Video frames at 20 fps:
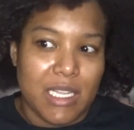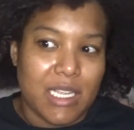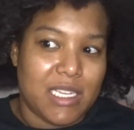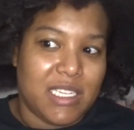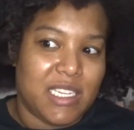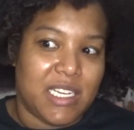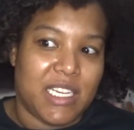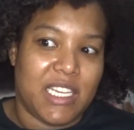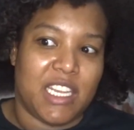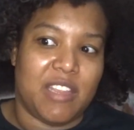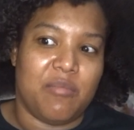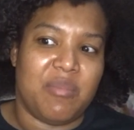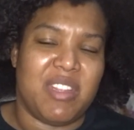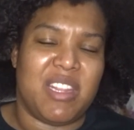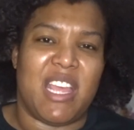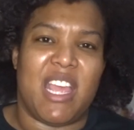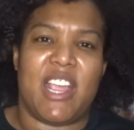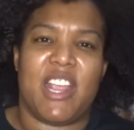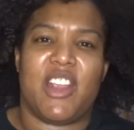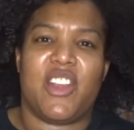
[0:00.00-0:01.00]
It didn't give me
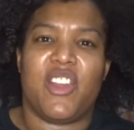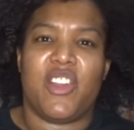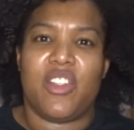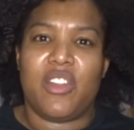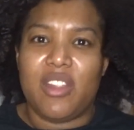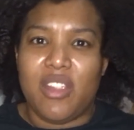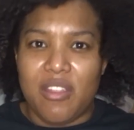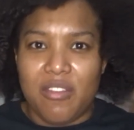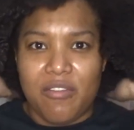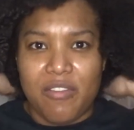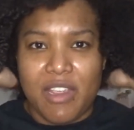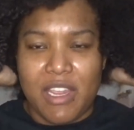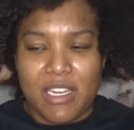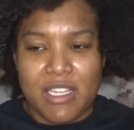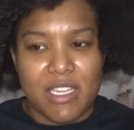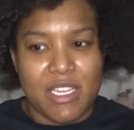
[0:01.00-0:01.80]
that curly effect.